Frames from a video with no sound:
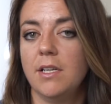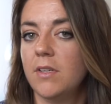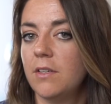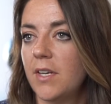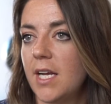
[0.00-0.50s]

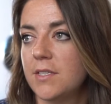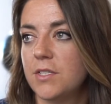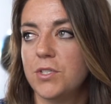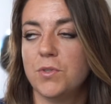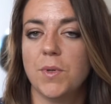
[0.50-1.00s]
Even if it has
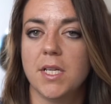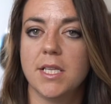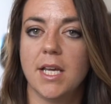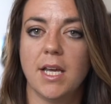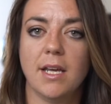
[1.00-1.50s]
to do
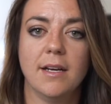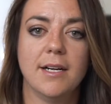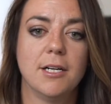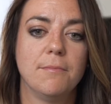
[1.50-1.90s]
with a